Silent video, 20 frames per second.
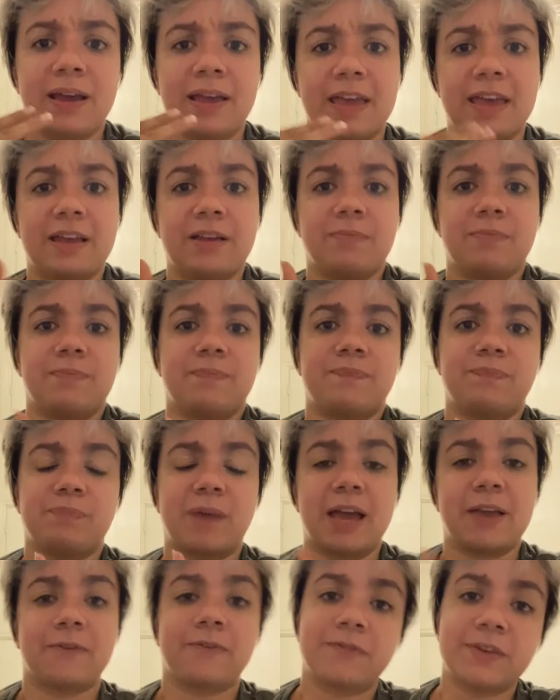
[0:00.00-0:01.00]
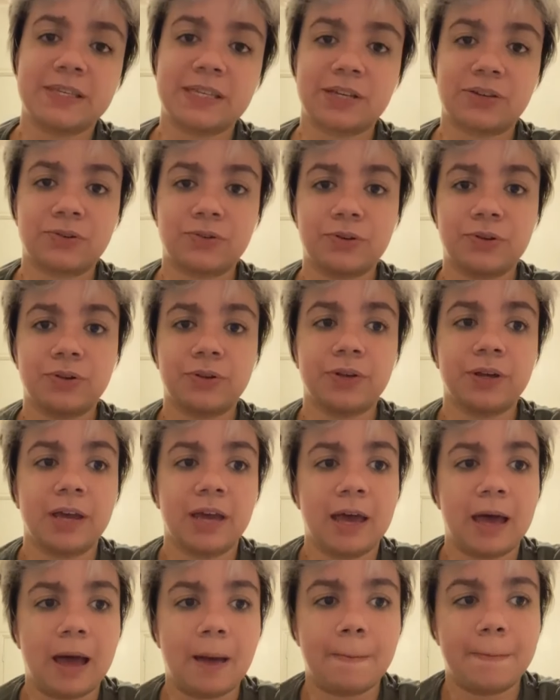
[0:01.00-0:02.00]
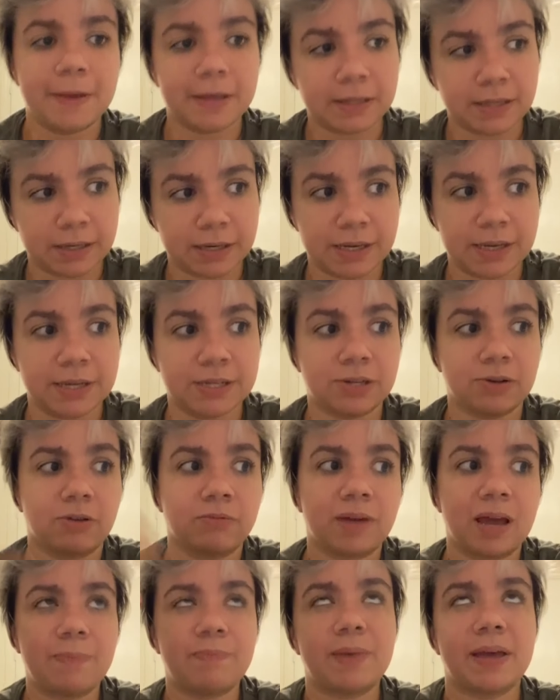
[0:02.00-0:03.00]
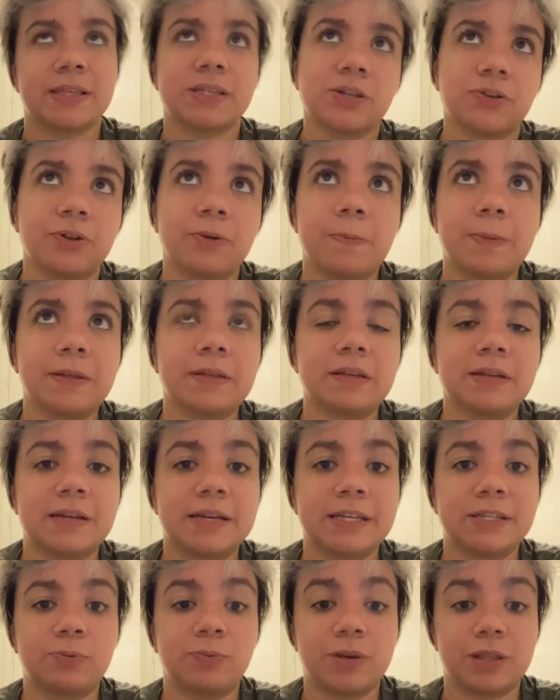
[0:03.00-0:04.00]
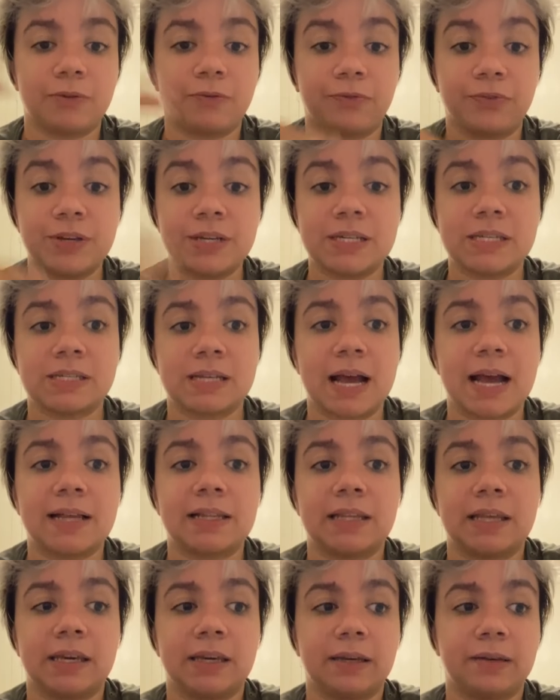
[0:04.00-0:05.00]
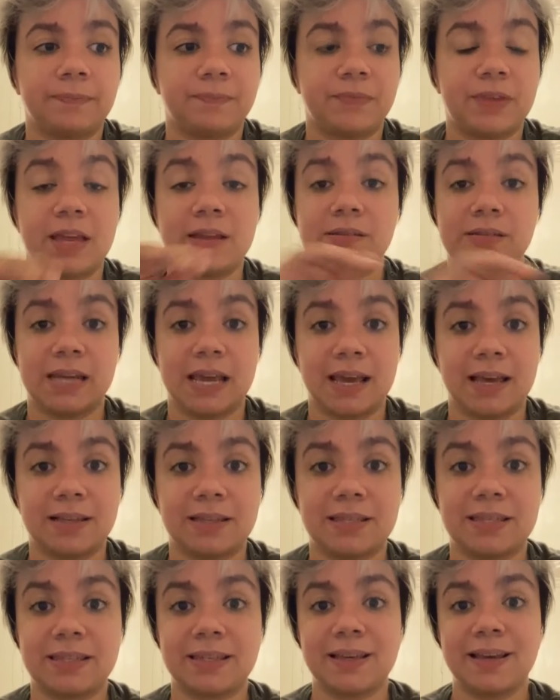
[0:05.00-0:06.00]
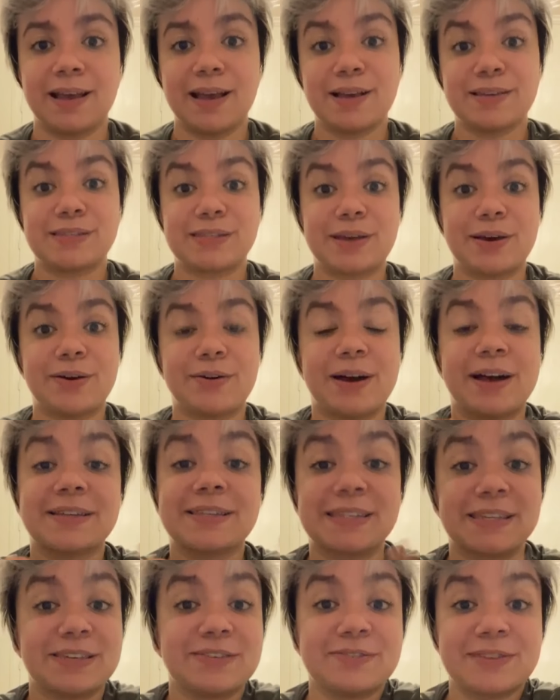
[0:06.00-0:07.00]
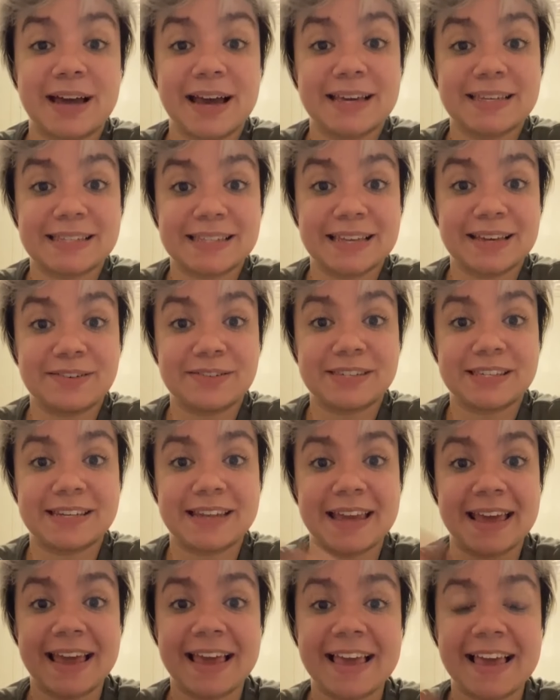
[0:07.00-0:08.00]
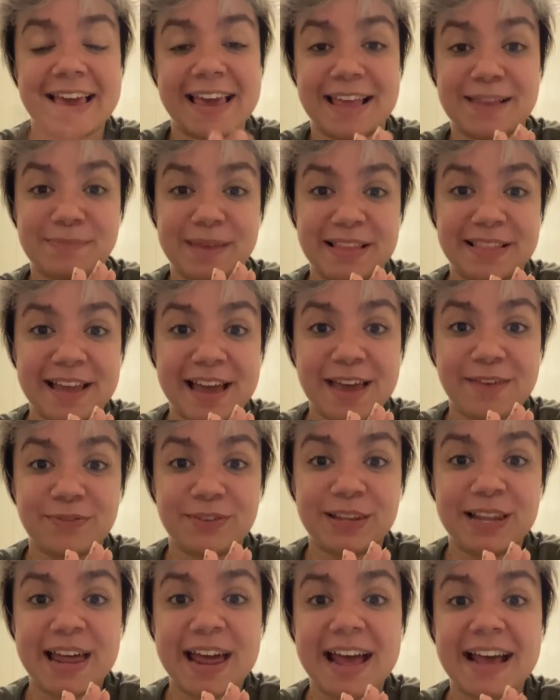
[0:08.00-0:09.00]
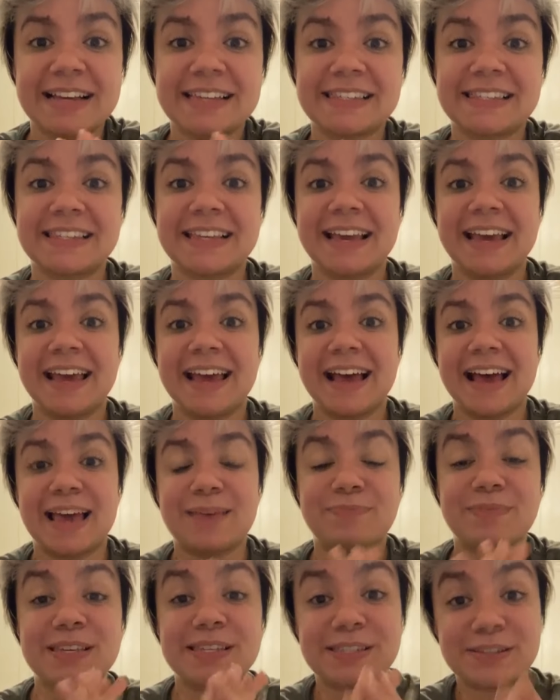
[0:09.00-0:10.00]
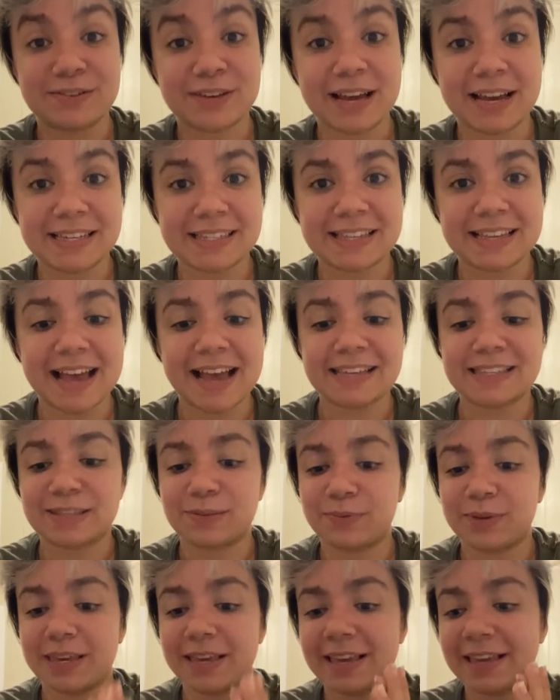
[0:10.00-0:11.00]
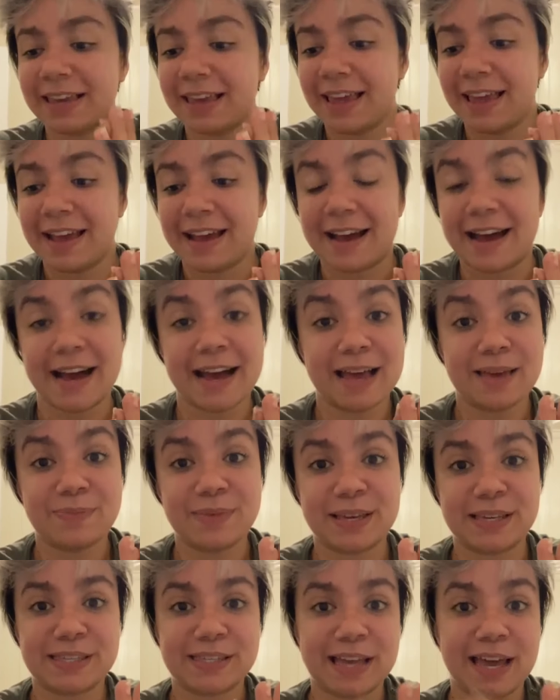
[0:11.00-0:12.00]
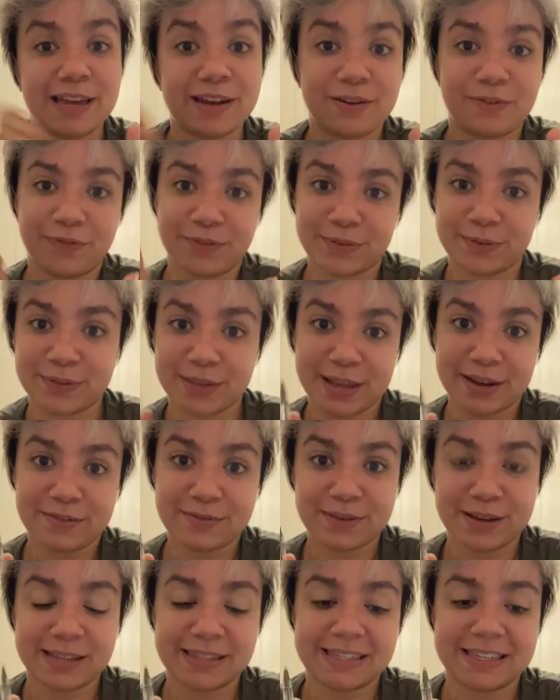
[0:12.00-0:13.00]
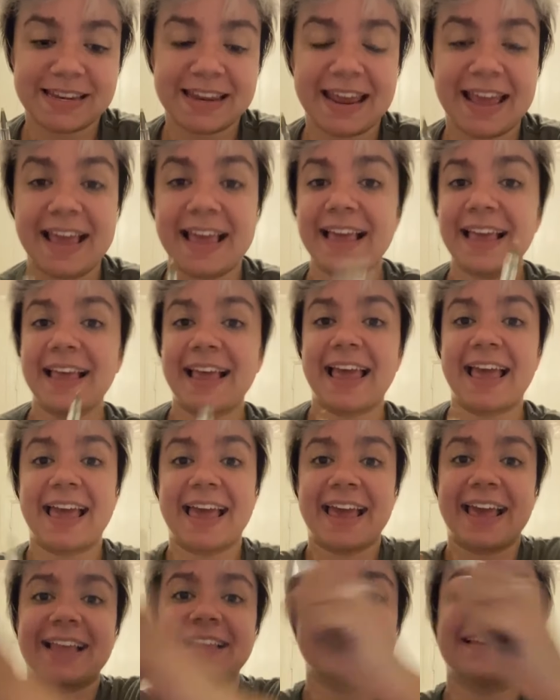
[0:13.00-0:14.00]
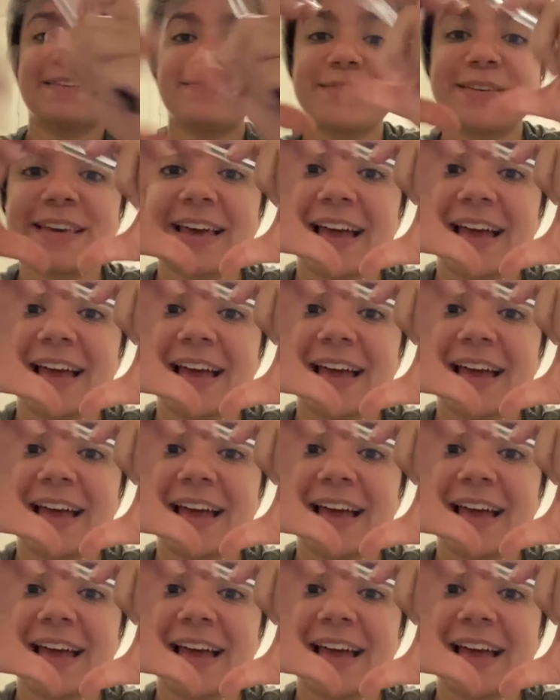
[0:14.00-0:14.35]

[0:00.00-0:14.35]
in my physical abilities or my mental abilities with freestyling and dance. So I'll see you guys later today in my live class. I missed you guys last week. I'm excited for later on today, and love you